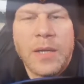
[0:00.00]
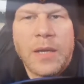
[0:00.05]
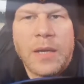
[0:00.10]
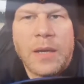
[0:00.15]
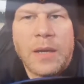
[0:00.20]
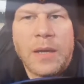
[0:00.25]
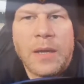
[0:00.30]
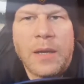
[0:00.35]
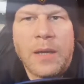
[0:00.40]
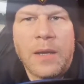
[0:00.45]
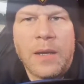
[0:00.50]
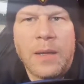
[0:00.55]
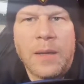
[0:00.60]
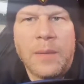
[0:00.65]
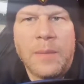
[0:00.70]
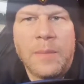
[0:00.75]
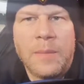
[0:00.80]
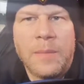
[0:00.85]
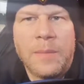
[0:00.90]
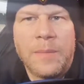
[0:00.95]

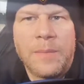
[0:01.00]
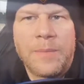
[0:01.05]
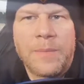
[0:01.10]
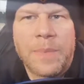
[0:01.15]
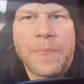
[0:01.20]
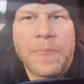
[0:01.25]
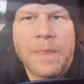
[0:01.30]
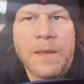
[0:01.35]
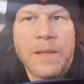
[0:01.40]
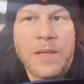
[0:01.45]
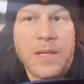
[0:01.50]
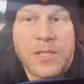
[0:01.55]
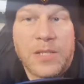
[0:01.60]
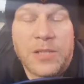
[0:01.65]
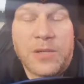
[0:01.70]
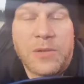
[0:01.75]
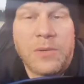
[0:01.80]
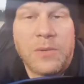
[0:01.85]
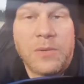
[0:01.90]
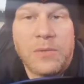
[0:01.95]
unless
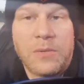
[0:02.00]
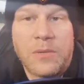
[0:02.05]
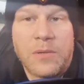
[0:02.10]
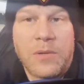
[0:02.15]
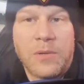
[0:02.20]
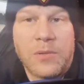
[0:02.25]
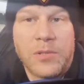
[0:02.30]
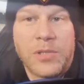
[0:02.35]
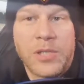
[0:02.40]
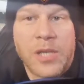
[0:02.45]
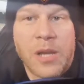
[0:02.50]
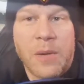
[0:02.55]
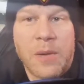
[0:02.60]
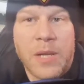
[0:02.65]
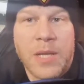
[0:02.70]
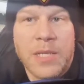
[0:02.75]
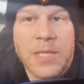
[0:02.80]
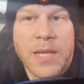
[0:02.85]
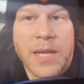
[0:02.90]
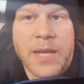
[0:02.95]
of course you go in
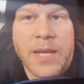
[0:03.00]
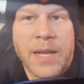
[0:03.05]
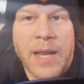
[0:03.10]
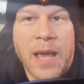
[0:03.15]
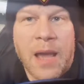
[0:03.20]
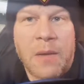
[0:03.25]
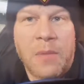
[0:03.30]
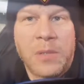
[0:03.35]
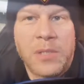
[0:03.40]
and take it out,